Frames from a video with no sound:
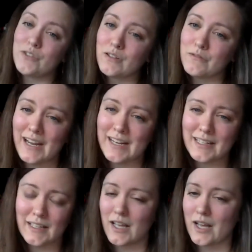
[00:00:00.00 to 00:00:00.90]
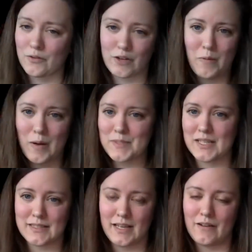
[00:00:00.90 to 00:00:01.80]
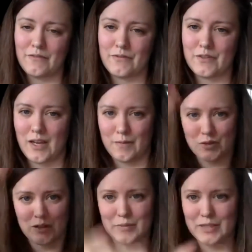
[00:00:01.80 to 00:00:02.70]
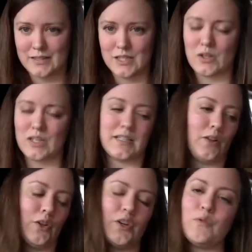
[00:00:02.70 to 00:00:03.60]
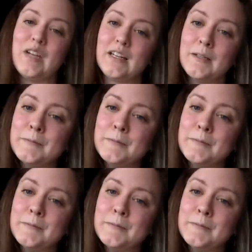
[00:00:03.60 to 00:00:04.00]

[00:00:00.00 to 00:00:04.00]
you can find it. A lot of great websites have screenplays that you can download and read.